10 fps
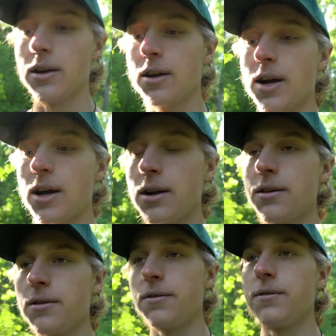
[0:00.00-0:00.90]
kind
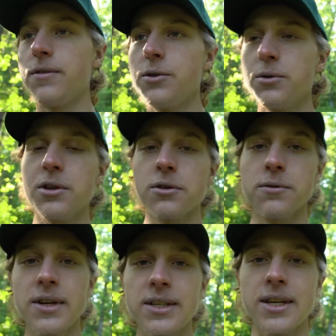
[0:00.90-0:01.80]
of do a little
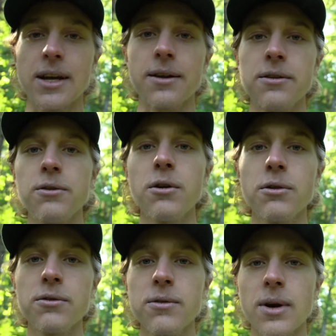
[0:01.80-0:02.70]
reset. You go
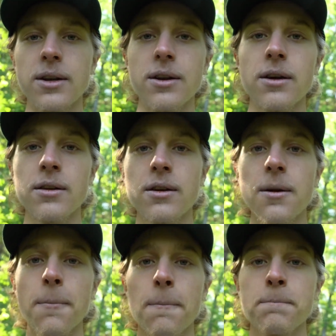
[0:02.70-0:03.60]
through another
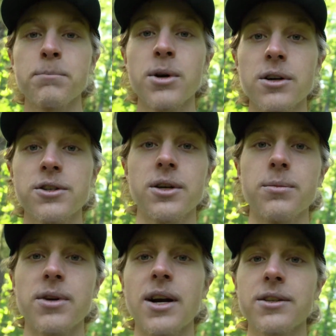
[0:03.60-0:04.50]
purging
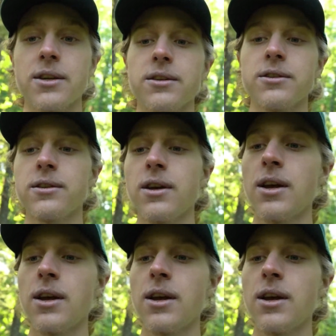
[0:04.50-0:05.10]
process.